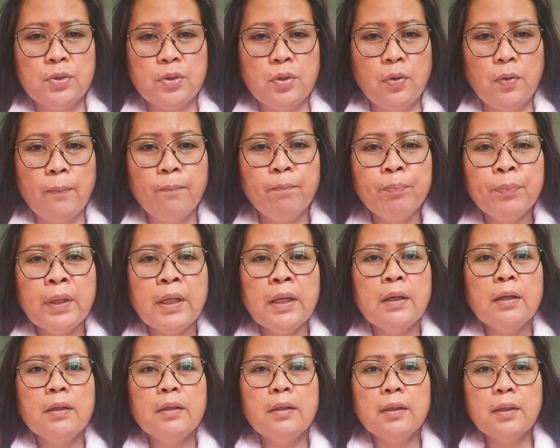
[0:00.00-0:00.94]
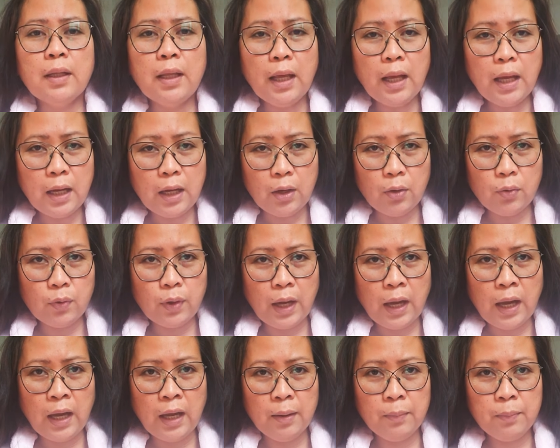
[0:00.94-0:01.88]
So, now,
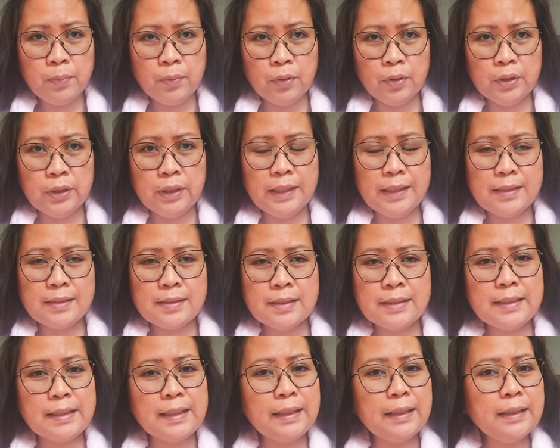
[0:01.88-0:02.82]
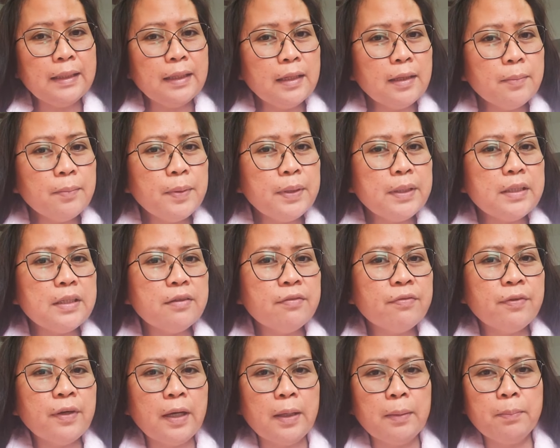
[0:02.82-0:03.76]
kahapon, it's a little bit
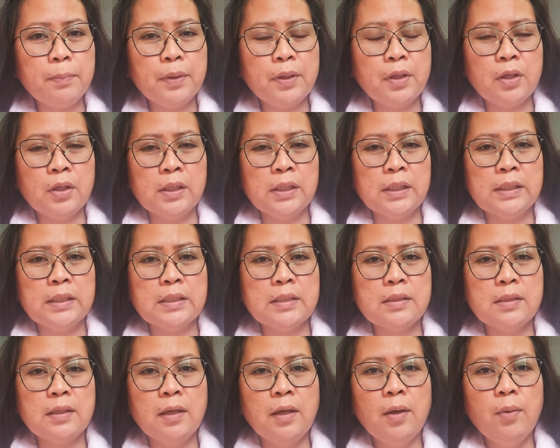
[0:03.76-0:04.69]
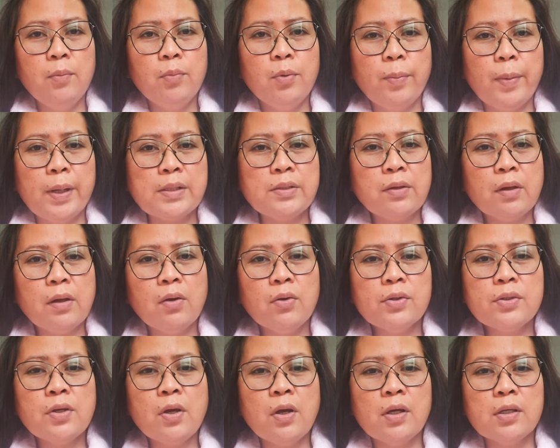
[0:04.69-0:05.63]
different because pumasok
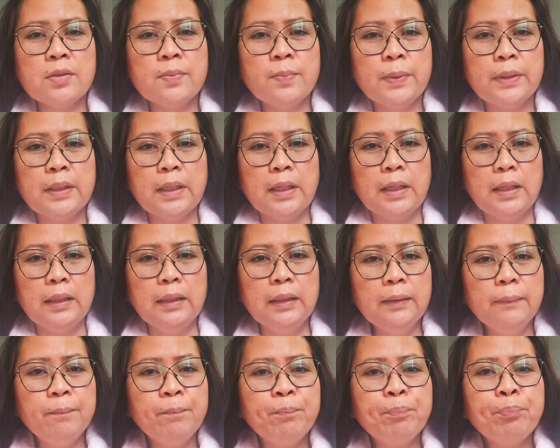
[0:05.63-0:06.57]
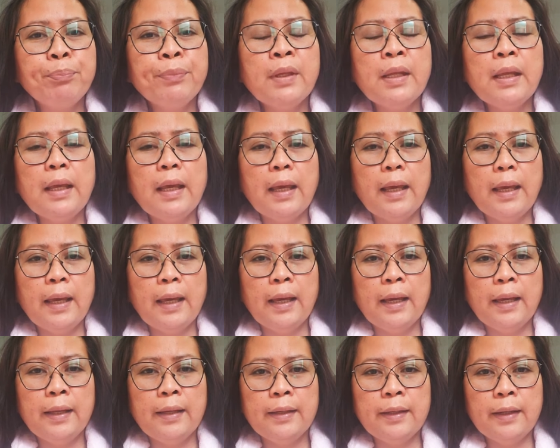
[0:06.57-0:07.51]
ako sa hospital
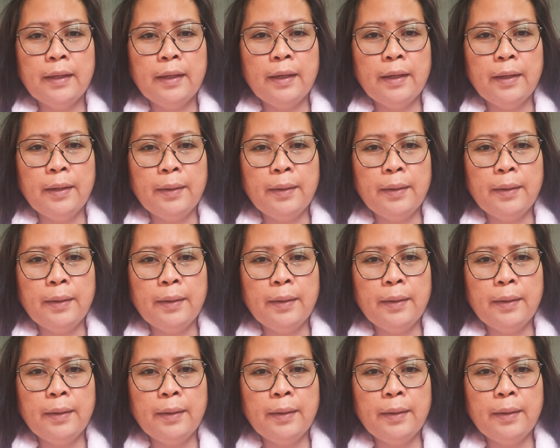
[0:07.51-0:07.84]
and